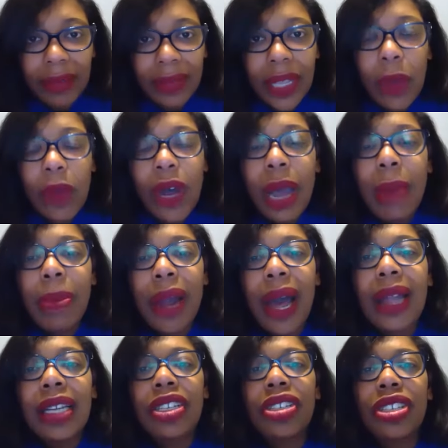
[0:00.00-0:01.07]
What
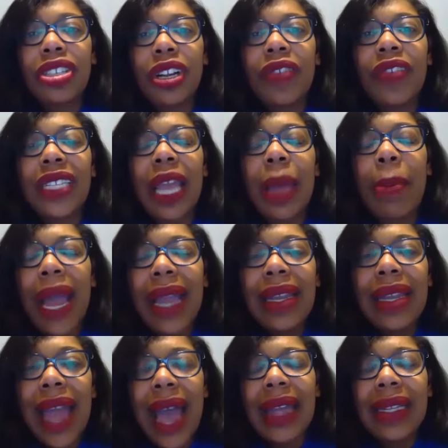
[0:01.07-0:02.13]
product or service am I
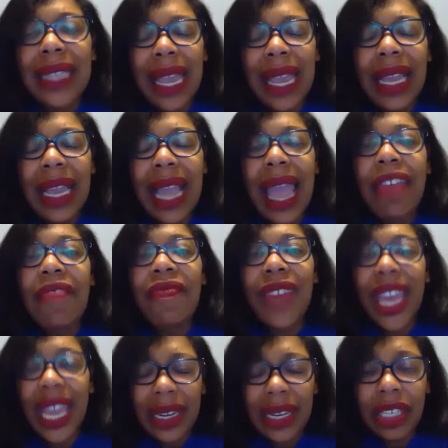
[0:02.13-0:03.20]
not taking
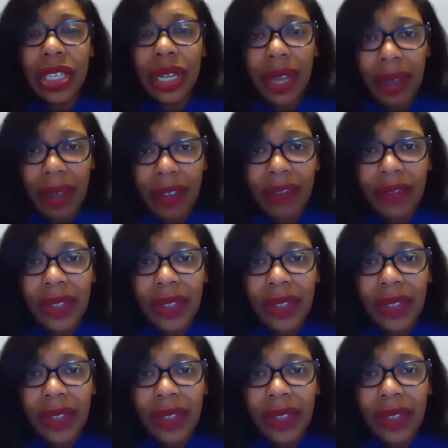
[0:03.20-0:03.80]
advantage of